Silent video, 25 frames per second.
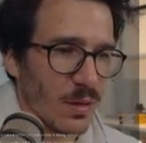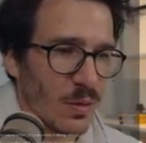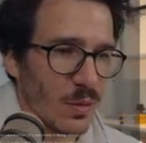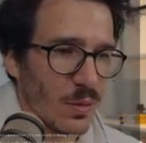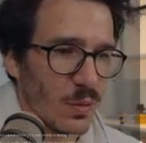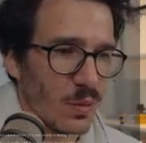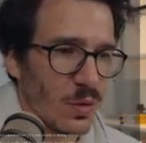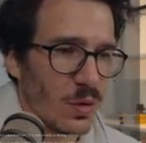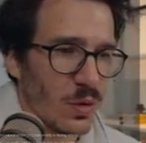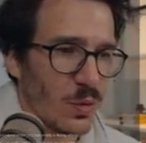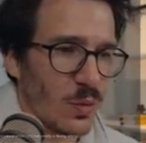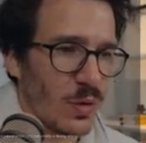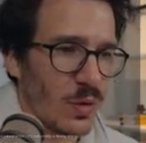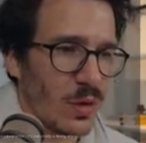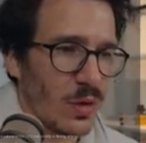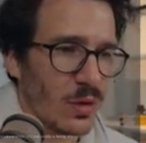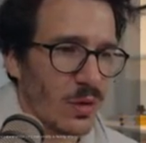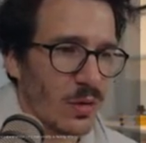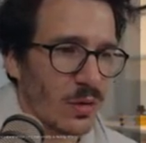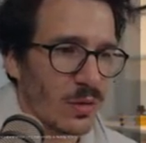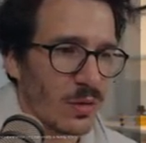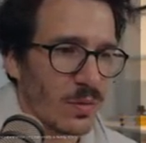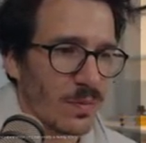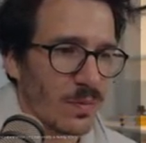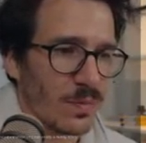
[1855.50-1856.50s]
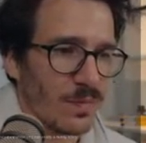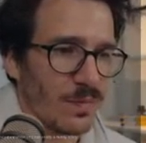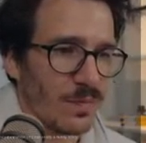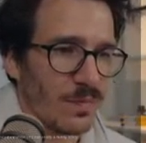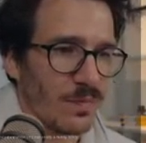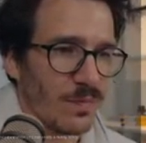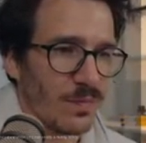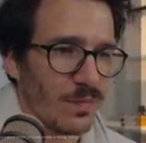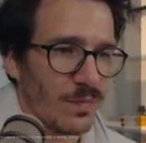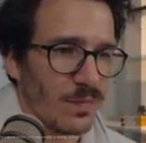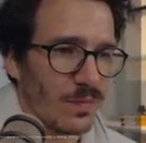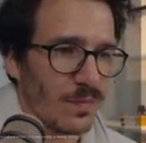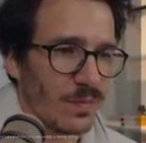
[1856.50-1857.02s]
were we not...
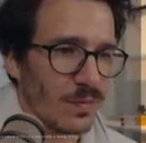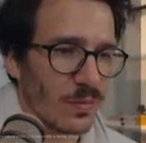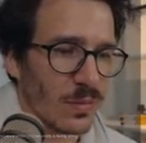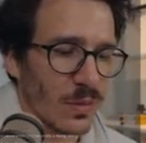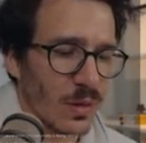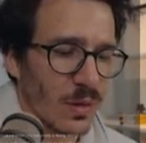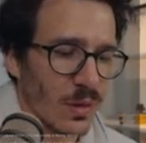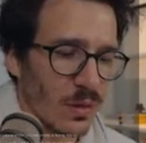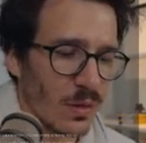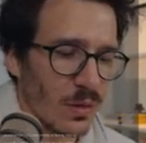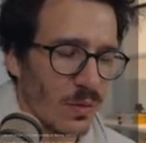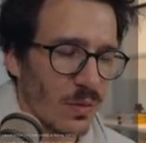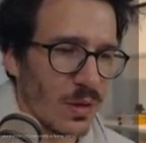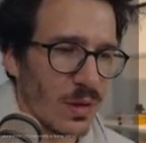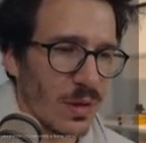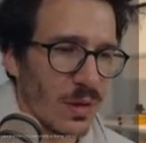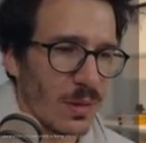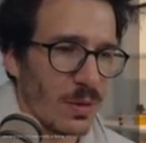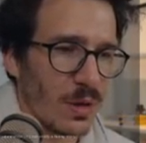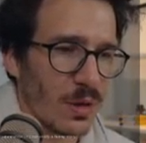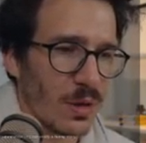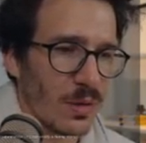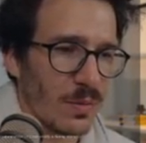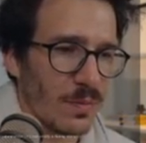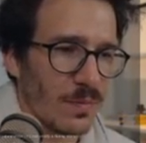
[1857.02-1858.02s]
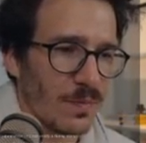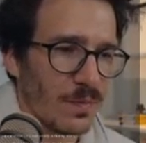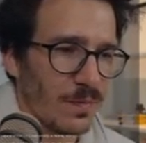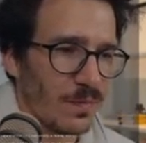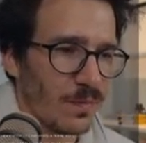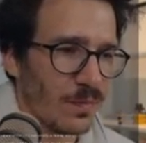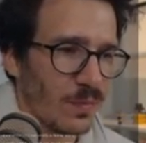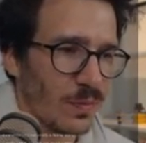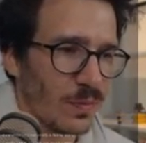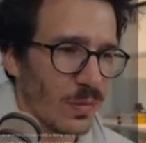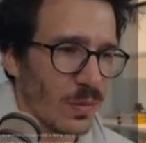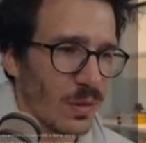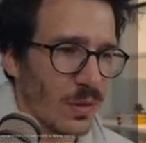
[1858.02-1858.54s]
Come on.
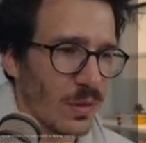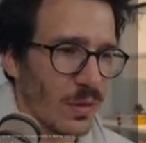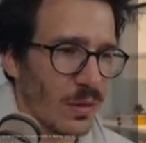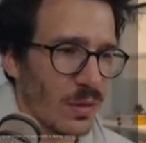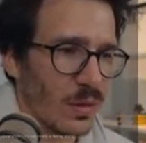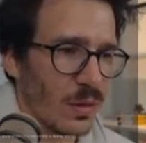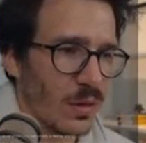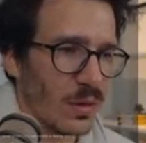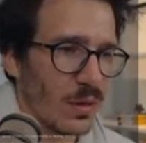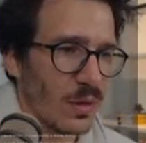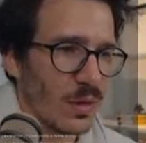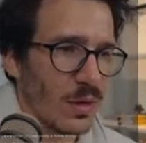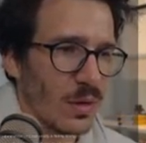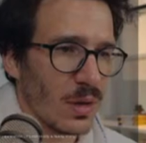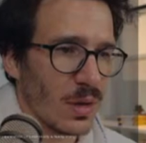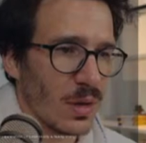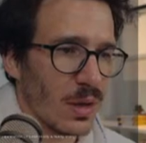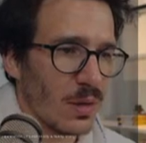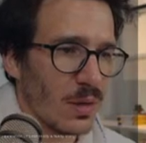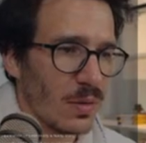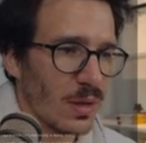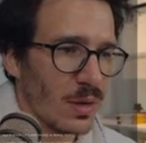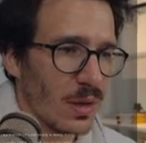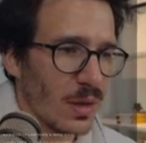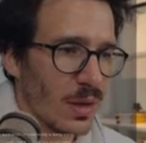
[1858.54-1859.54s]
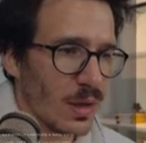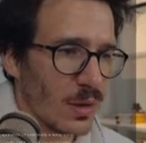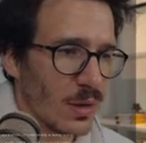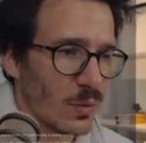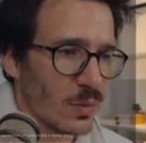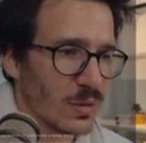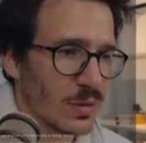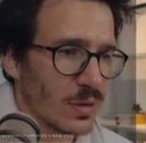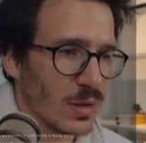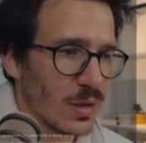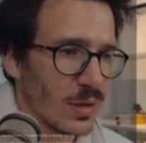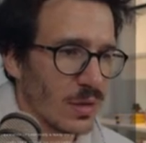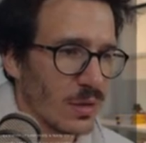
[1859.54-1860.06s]
How the heck
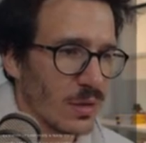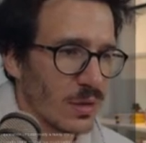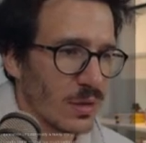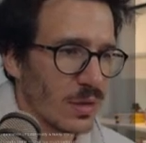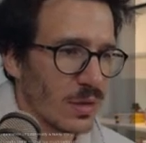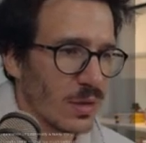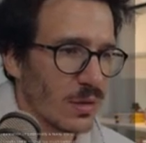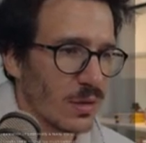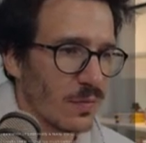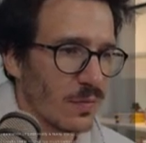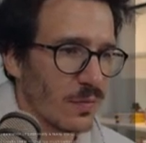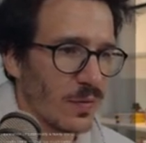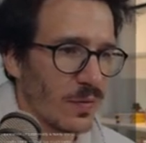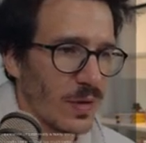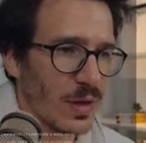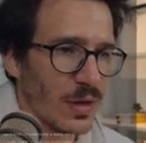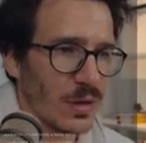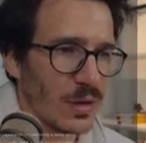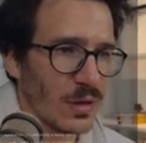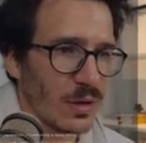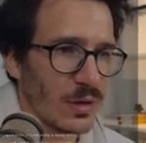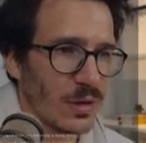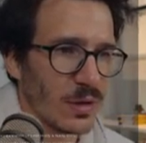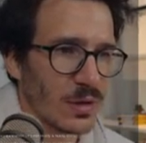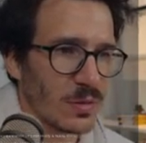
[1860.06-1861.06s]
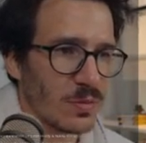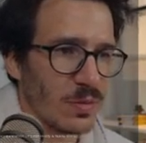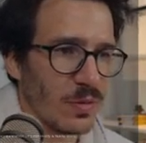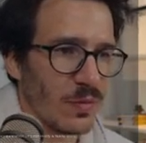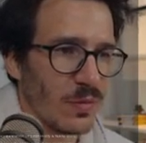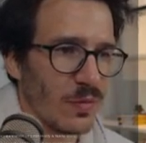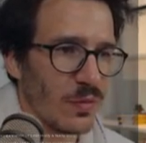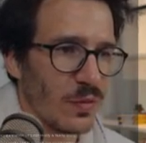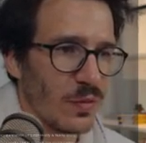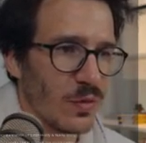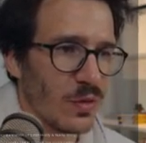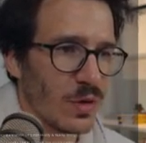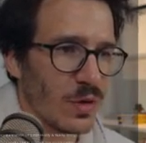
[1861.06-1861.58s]
was I not finding this
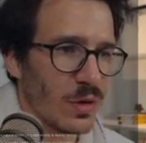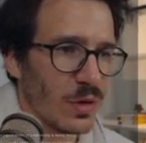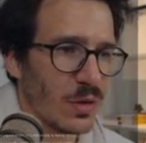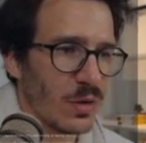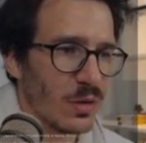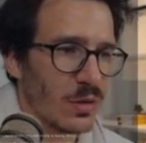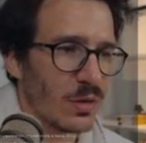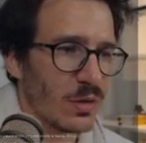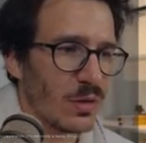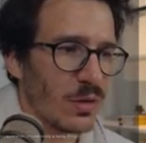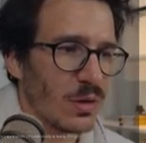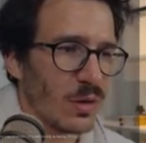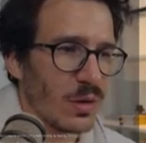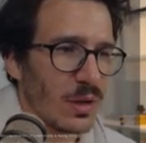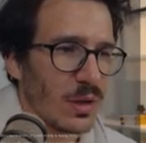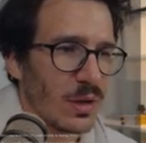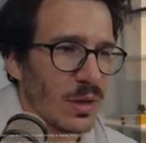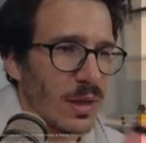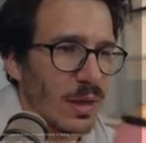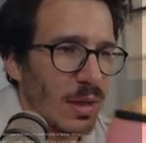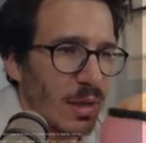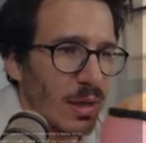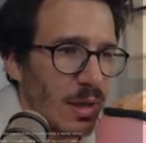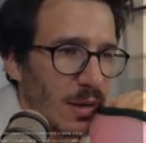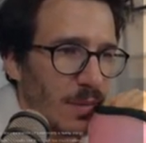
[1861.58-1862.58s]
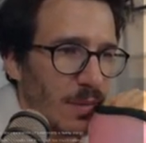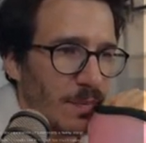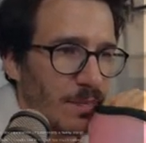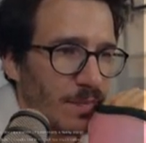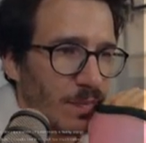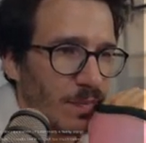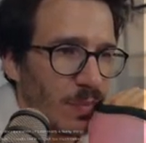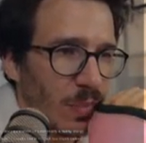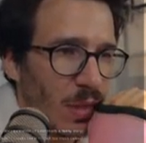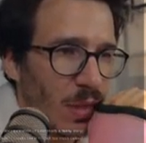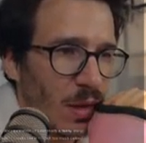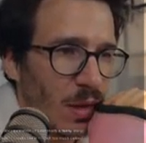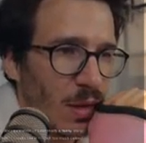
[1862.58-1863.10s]
before? Aha.
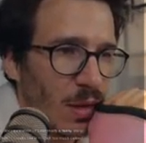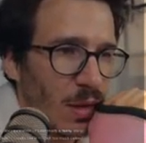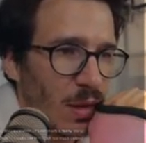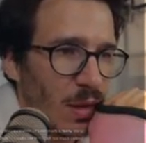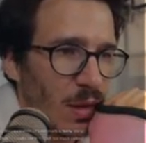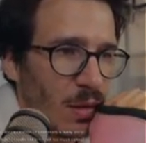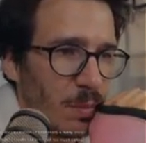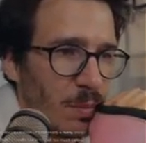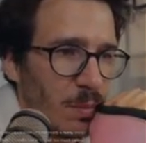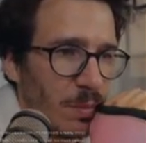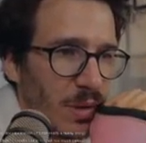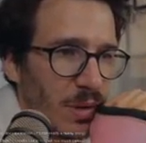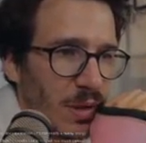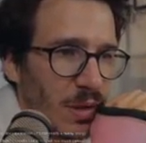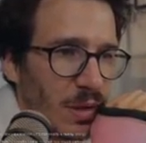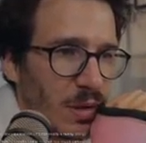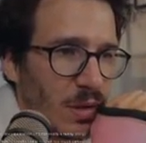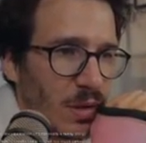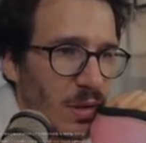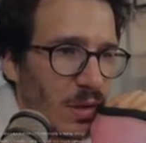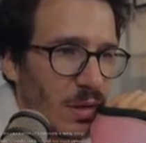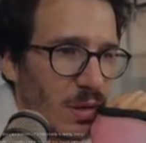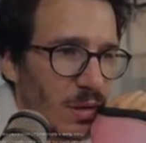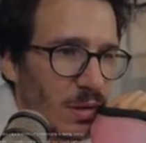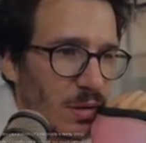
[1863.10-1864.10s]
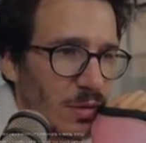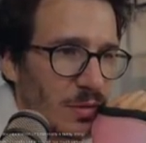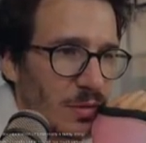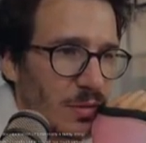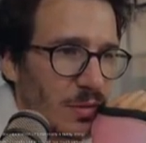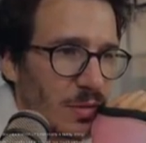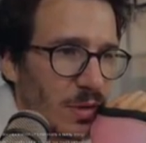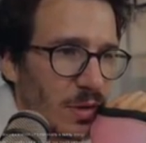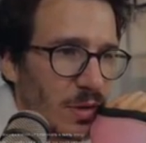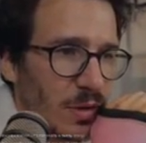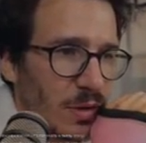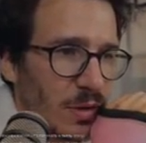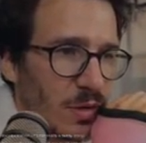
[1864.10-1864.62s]
Because
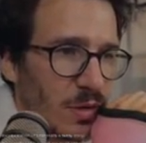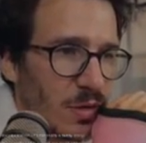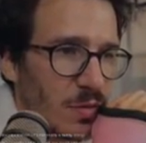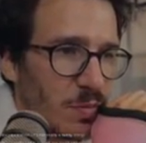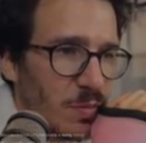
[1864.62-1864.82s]
it is